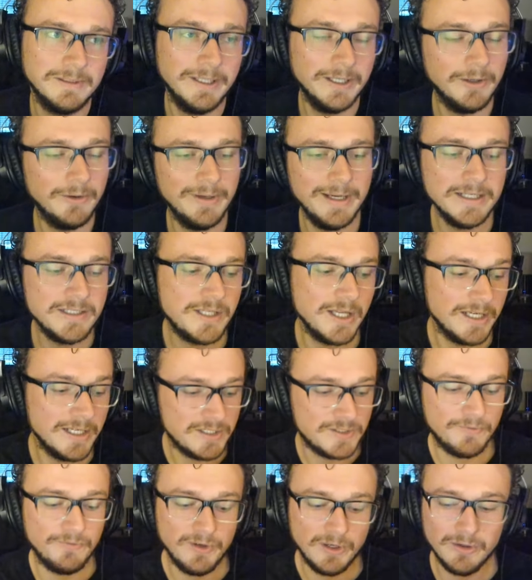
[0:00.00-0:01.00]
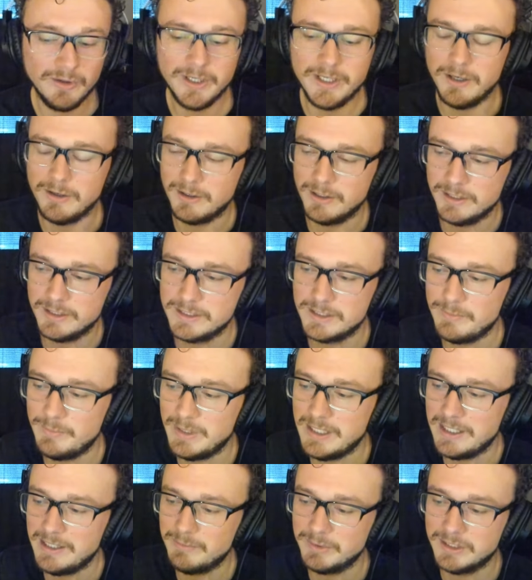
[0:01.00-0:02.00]
You know, it's very hard to
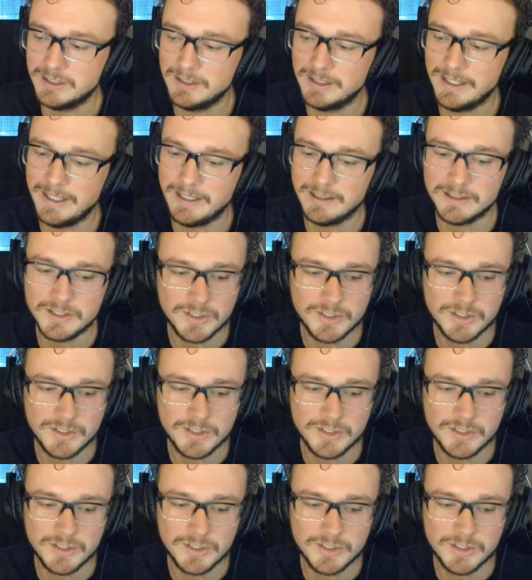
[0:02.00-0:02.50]
be able to, like,